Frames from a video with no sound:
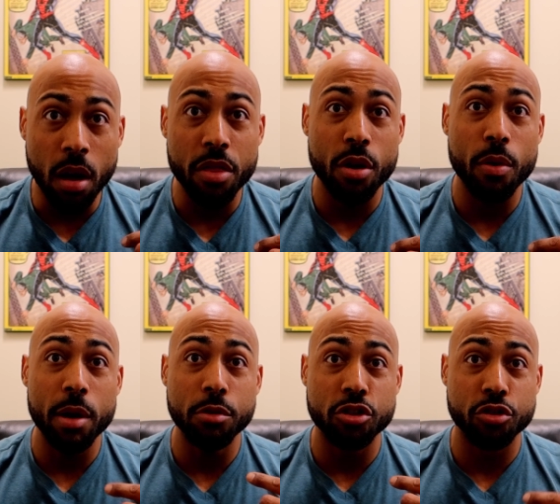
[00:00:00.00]
although
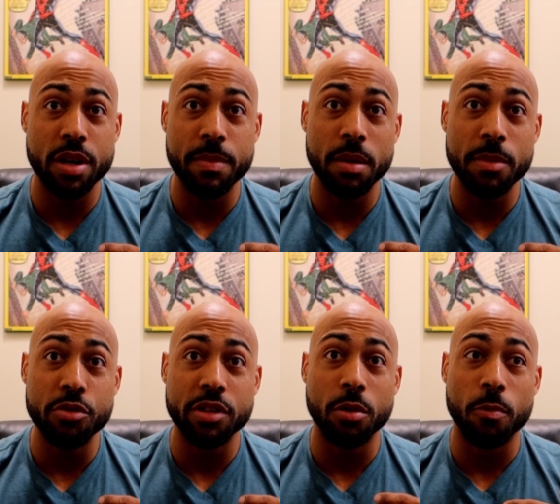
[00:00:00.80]
I was streaming
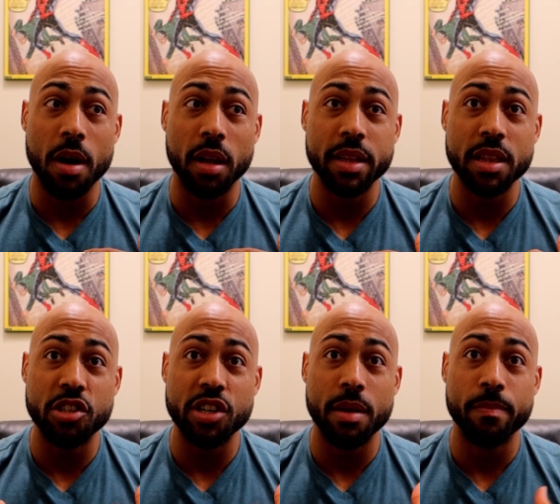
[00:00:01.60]
music while at the
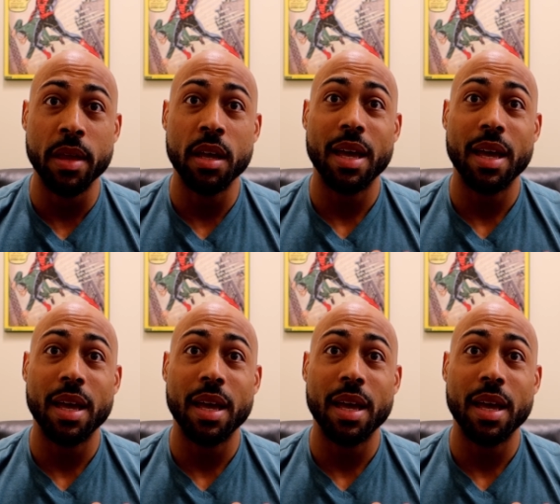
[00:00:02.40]
gym